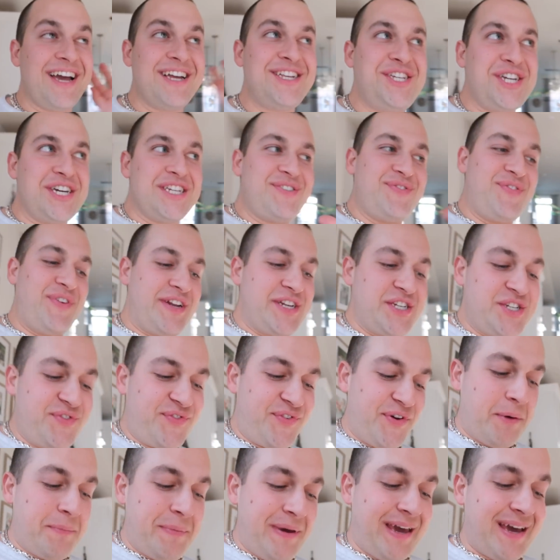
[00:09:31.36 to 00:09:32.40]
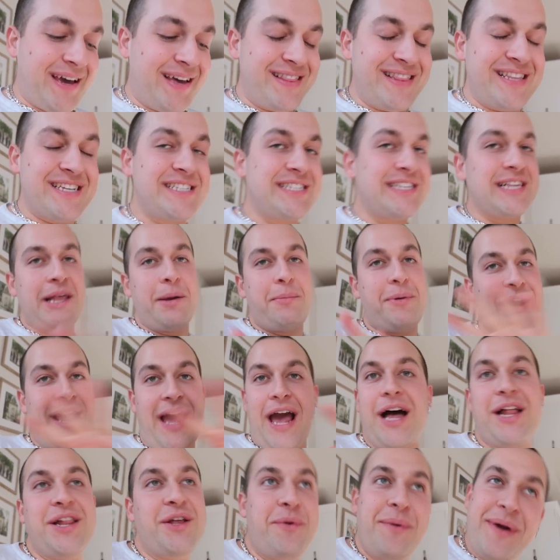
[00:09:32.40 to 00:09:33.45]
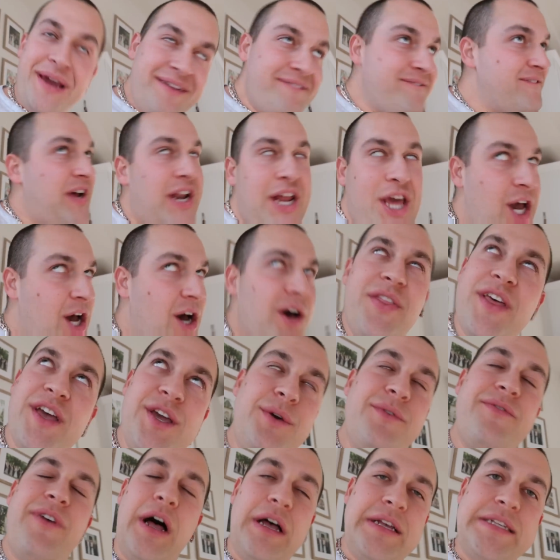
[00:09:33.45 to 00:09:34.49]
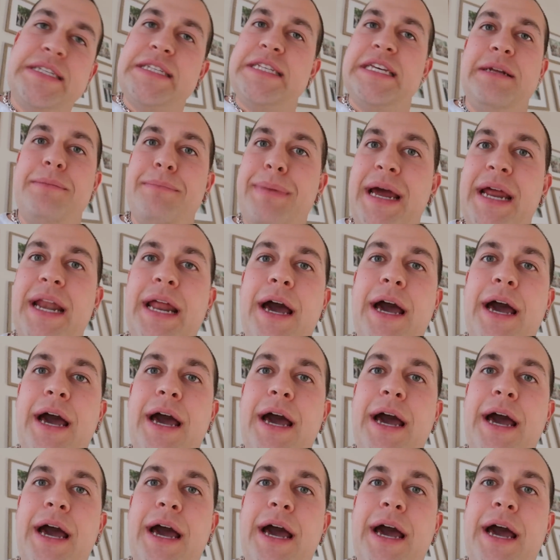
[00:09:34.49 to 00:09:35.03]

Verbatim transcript: I just finished filming the celebrity Halloween video that you've all seen by